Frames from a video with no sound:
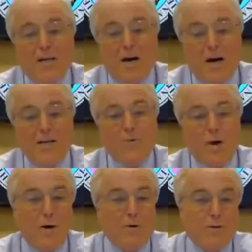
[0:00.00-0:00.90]

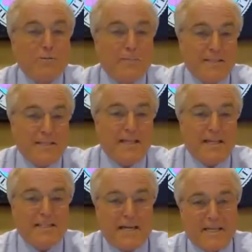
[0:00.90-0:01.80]
Honeywell, which was
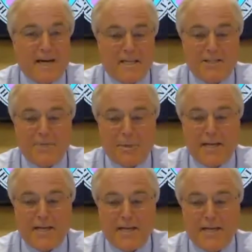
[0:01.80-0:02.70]
basically a technology
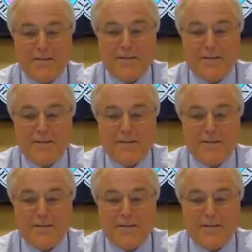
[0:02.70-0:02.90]
play and